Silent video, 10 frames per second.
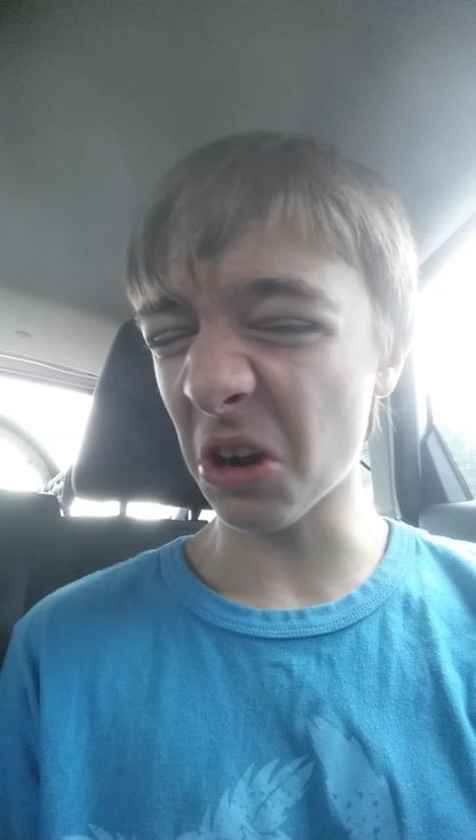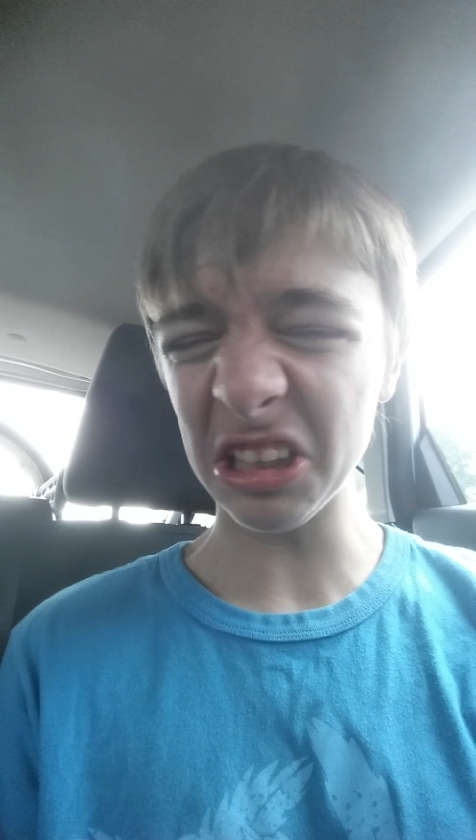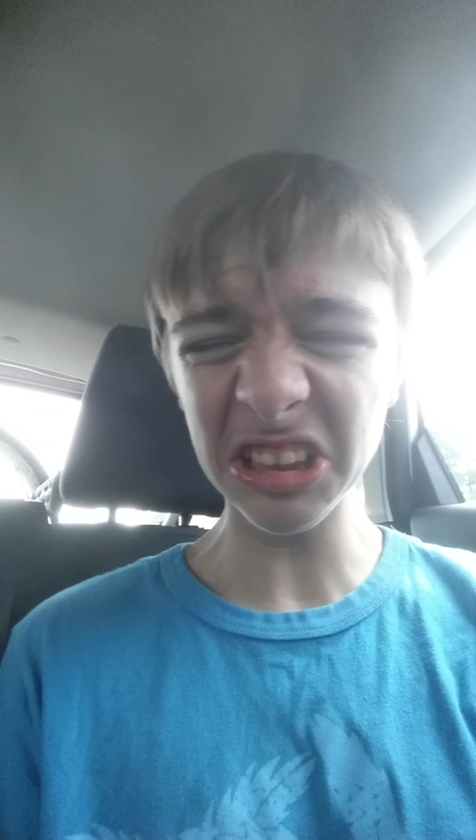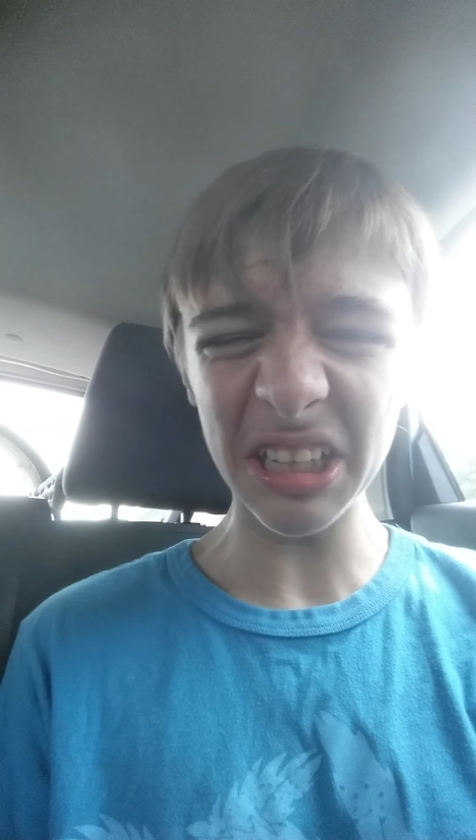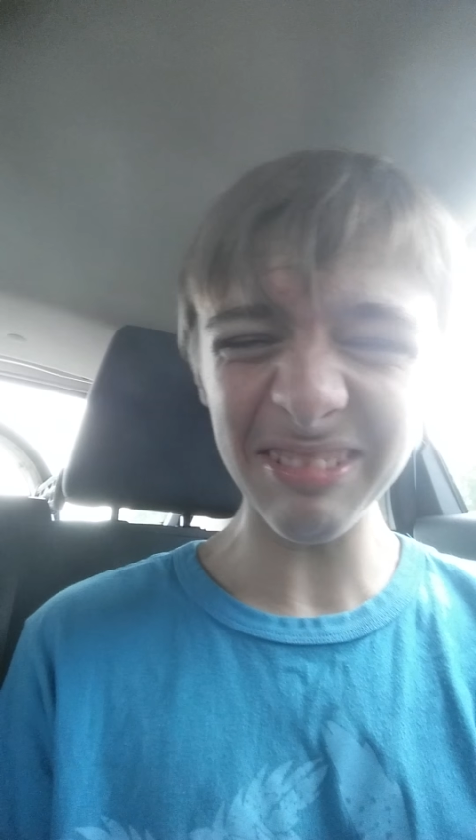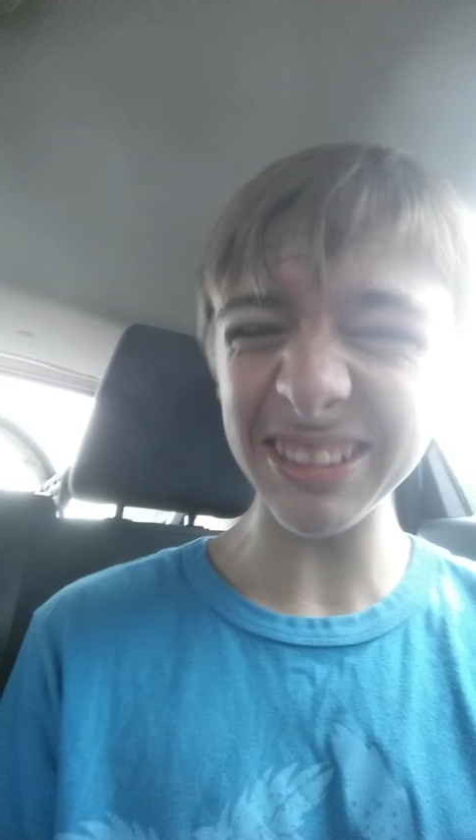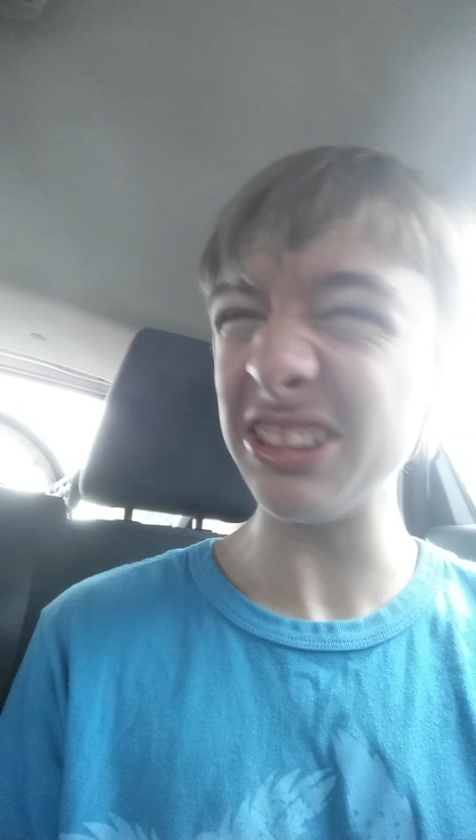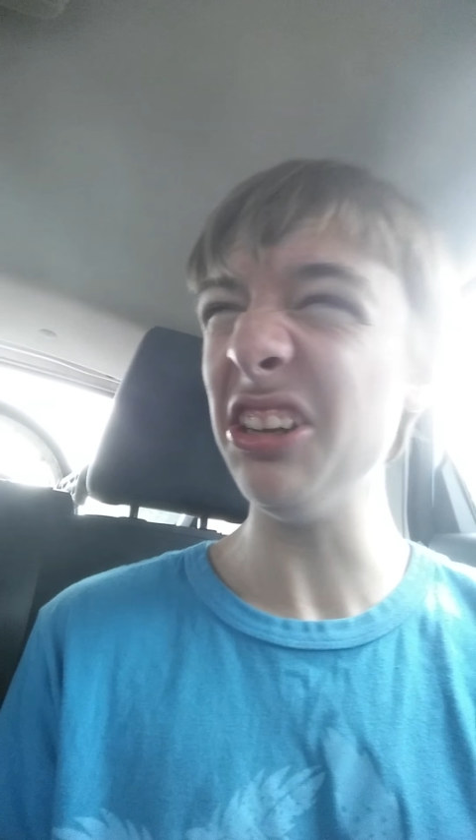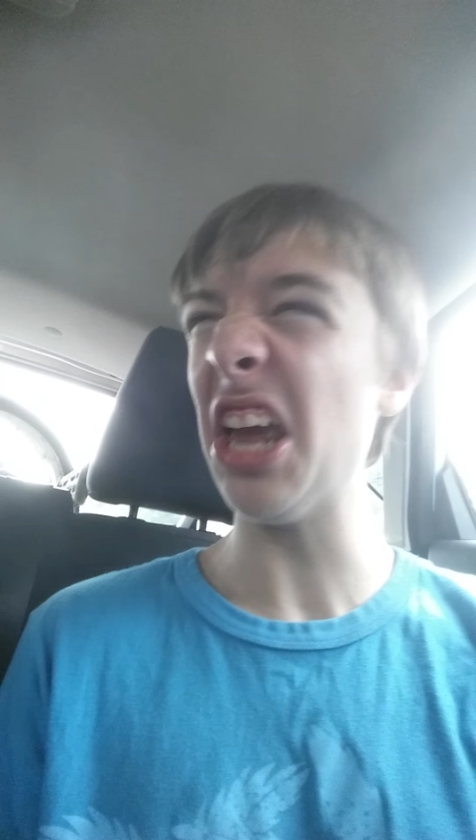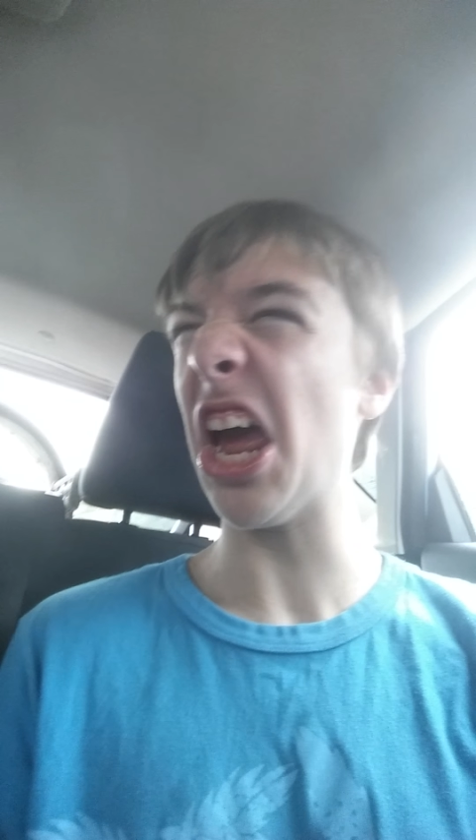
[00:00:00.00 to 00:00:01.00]
Why'd you tell me
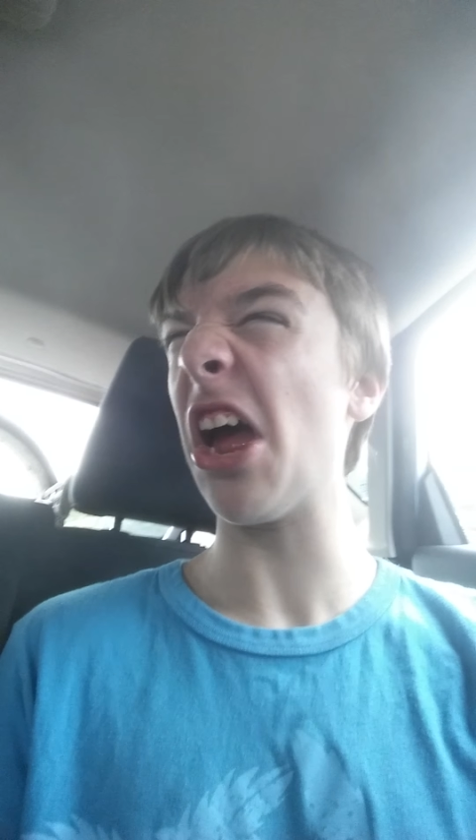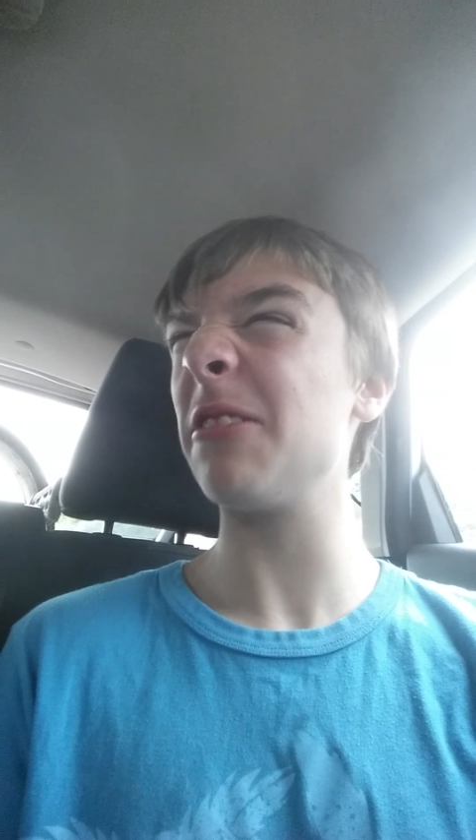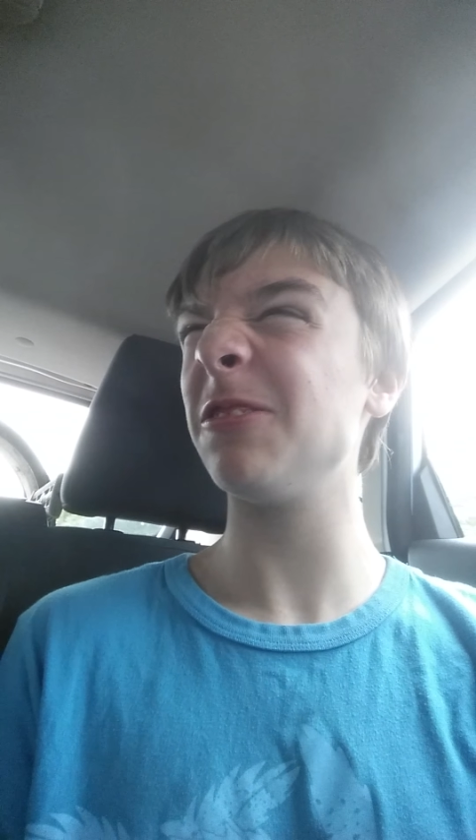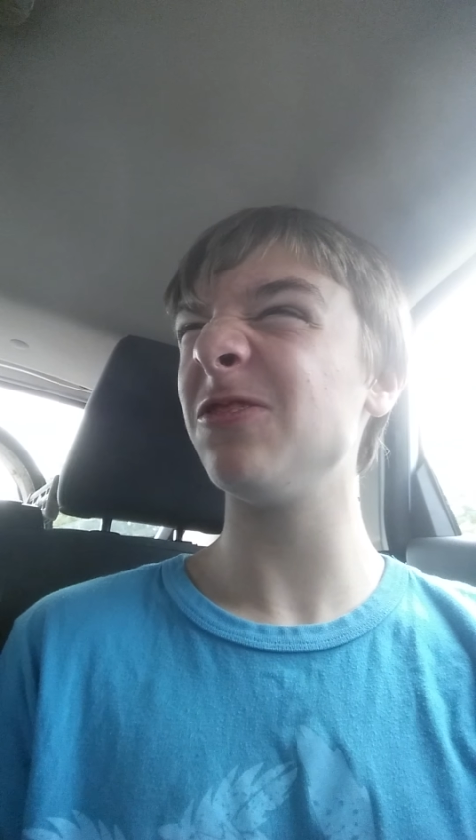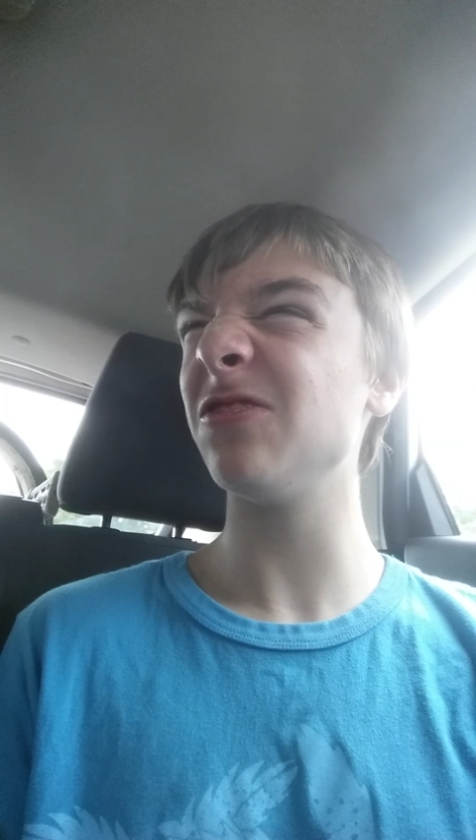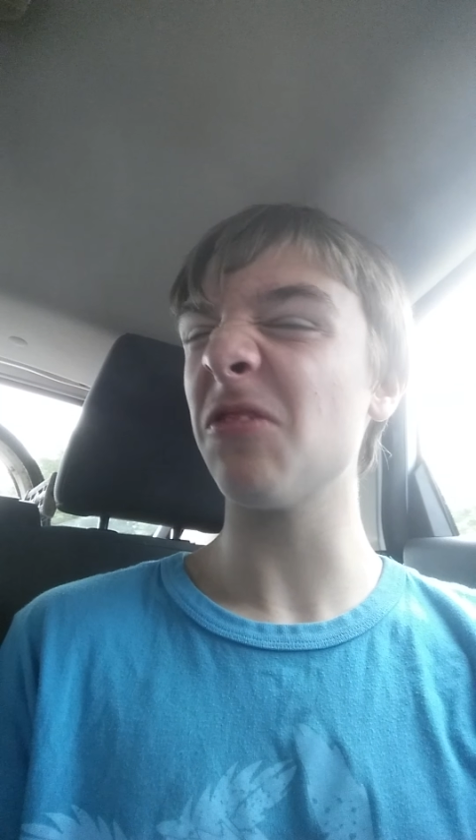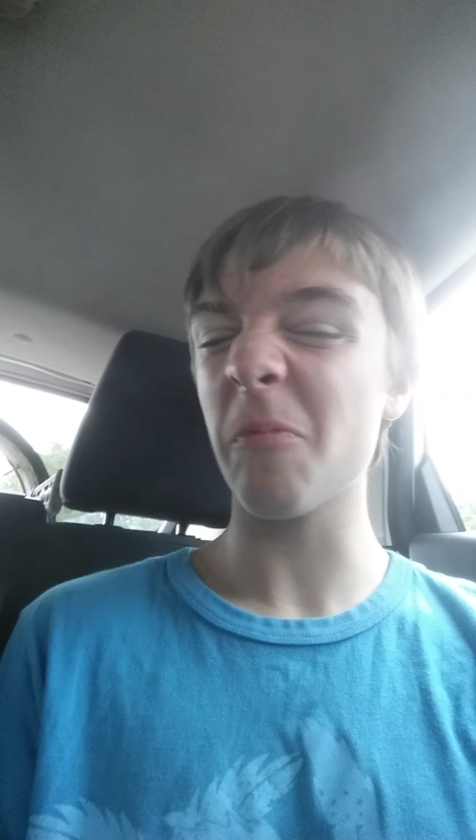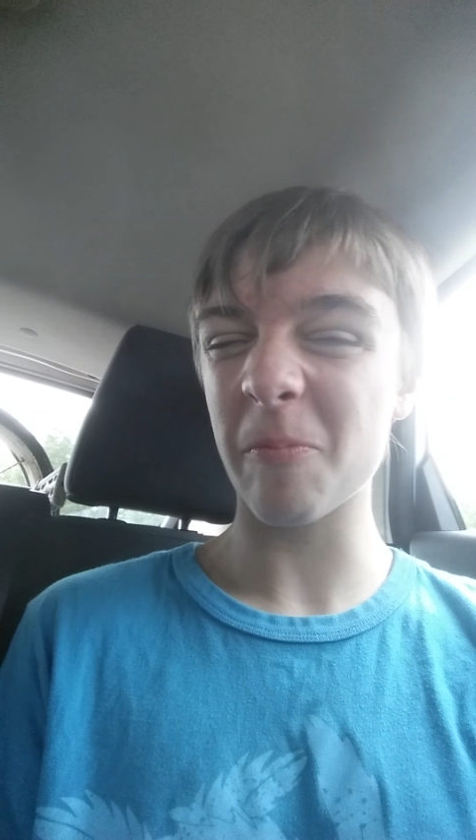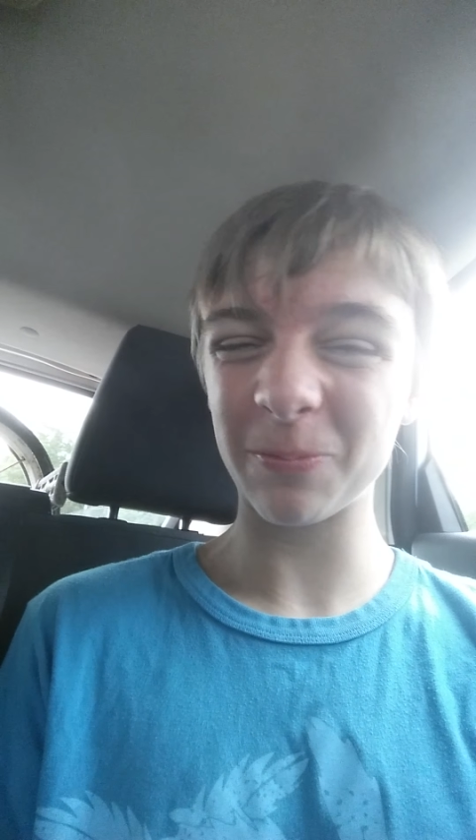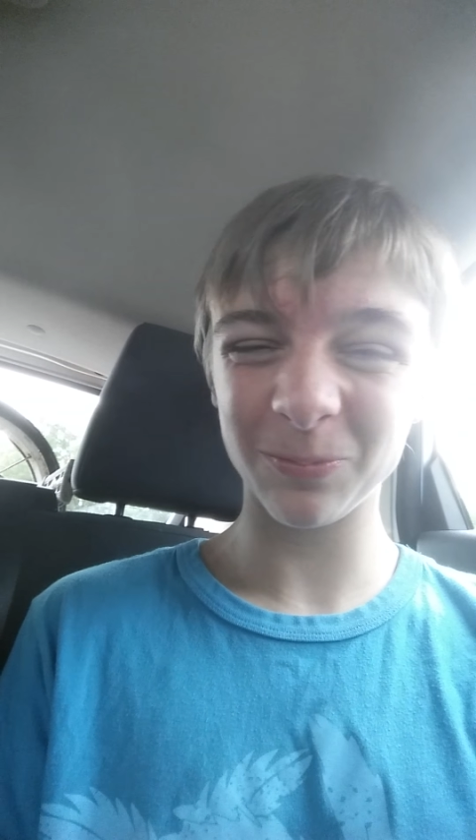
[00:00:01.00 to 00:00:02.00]
to do that? You
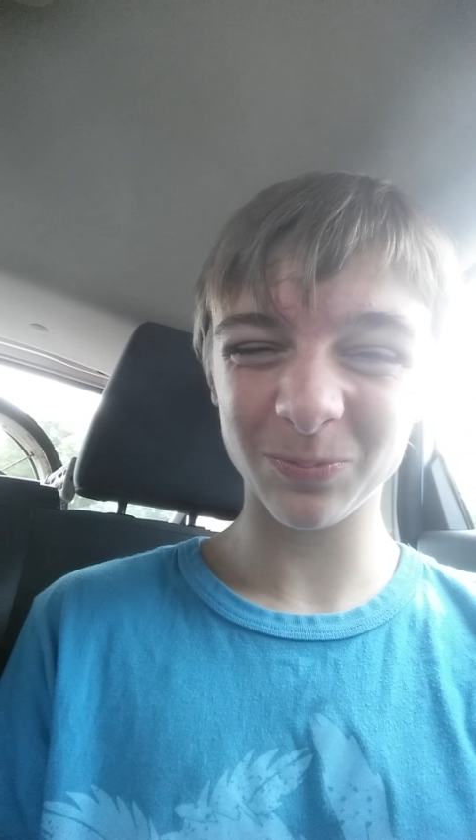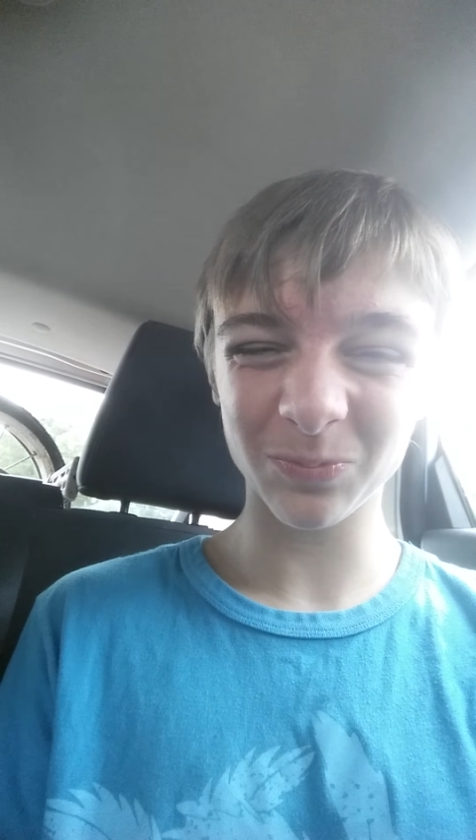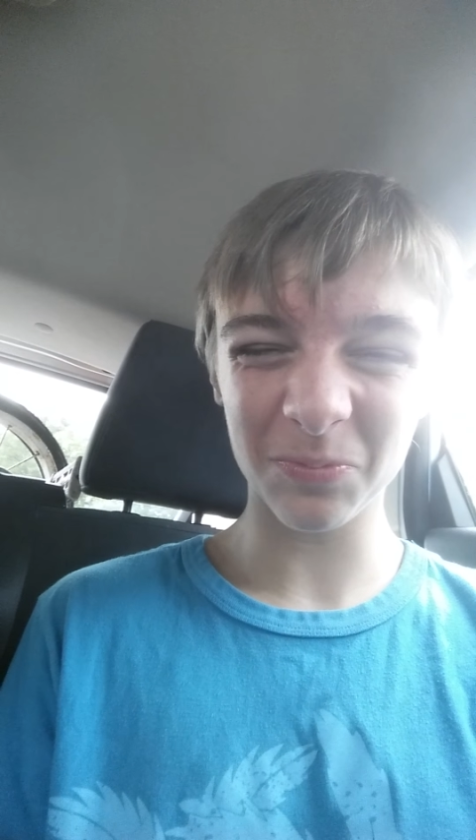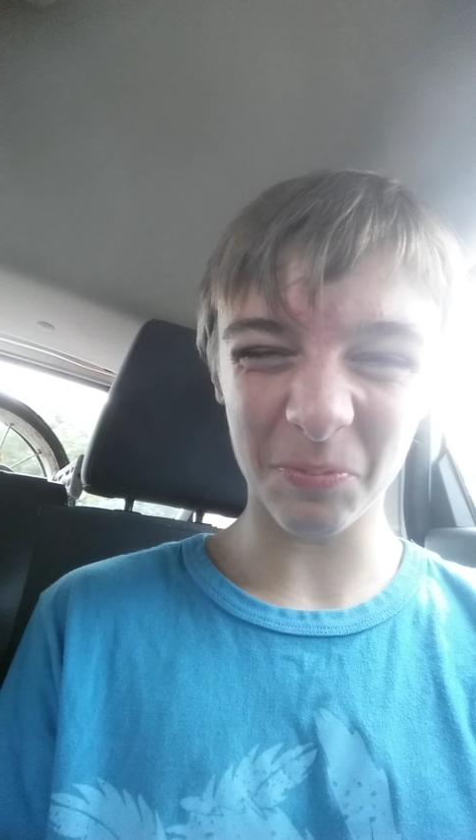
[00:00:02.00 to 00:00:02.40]
told me